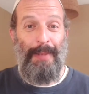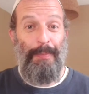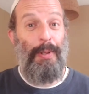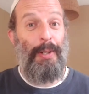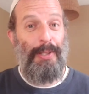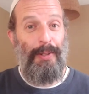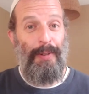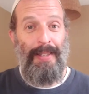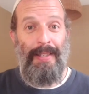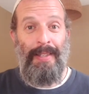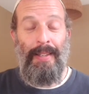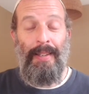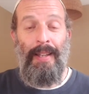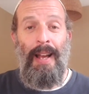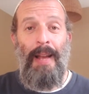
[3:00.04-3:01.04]
and books around at
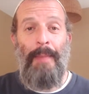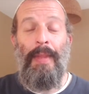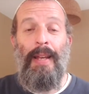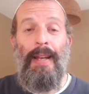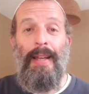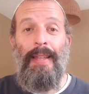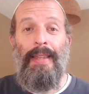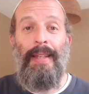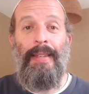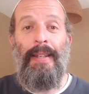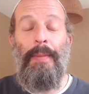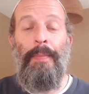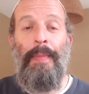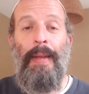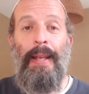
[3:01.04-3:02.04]
the time that
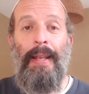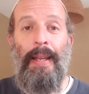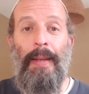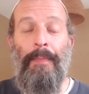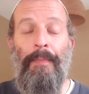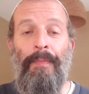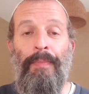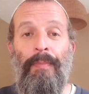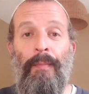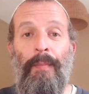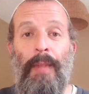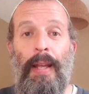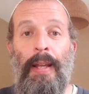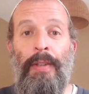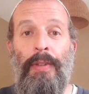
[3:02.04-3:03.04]
didn't make it
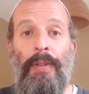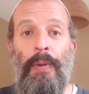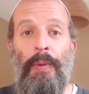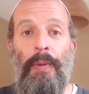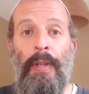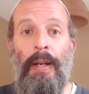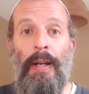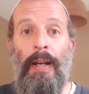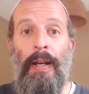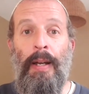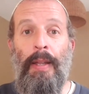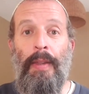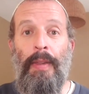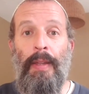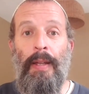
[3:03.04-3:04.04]
into
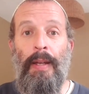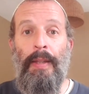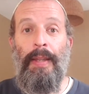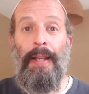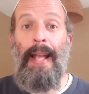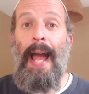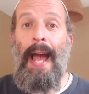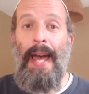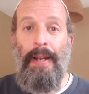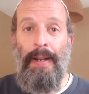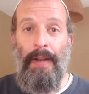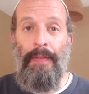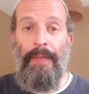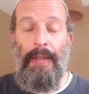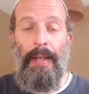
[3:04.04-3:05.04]
the
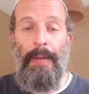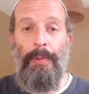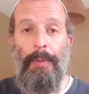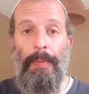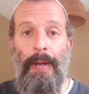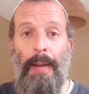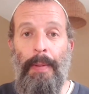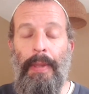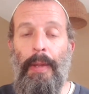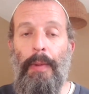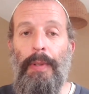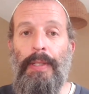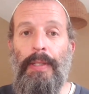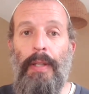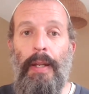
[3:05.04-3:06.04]
canon of the Hebrew Bible. They
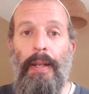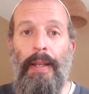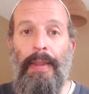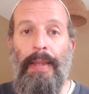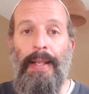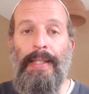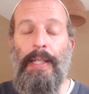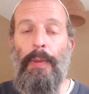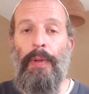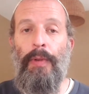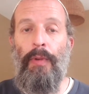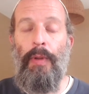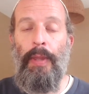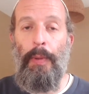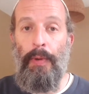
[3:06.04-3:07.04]
would study these, they
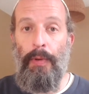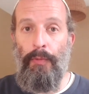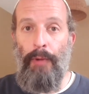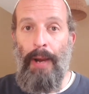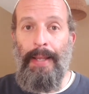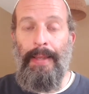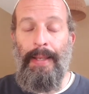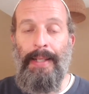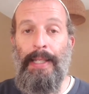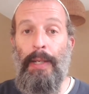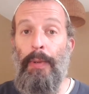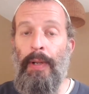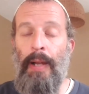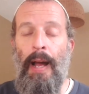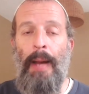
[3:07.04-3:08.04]
would write these, they
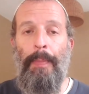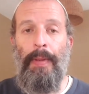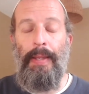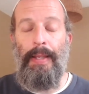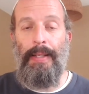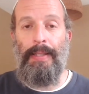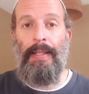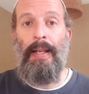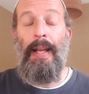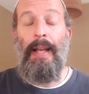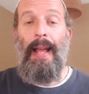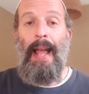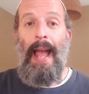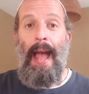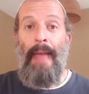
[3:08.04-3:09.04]
would copy these.
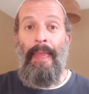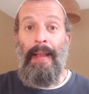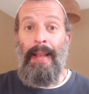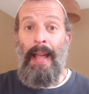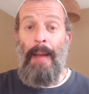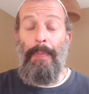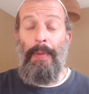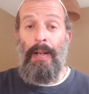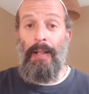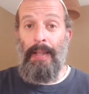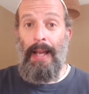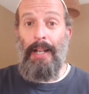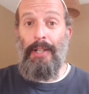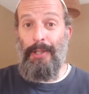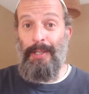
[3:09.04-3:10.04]
And they kept
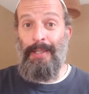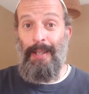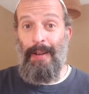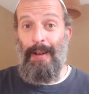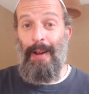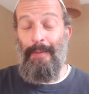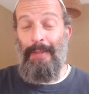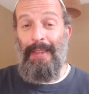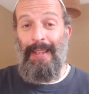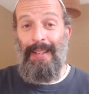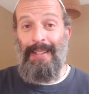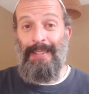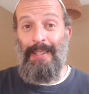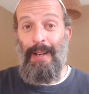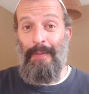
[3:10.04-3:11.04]
collections of
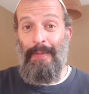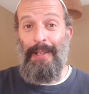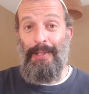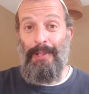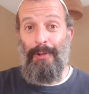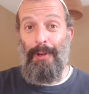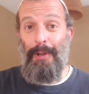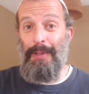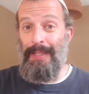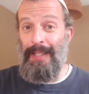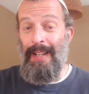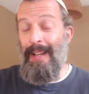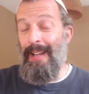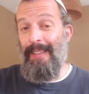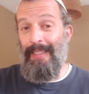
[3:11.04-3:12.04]
these scrolls,
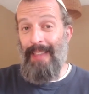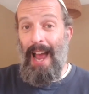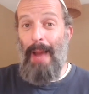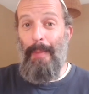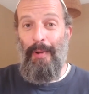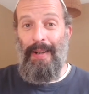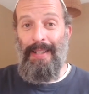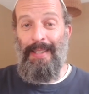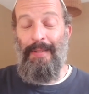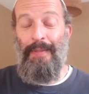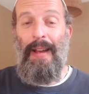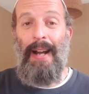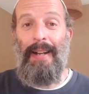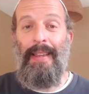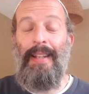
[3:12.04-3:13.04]
libraries, in
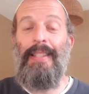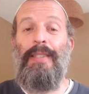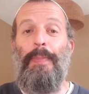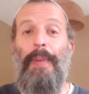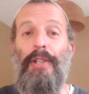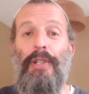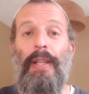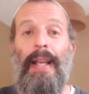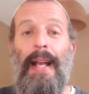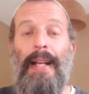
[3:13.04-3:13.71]
fact. And especially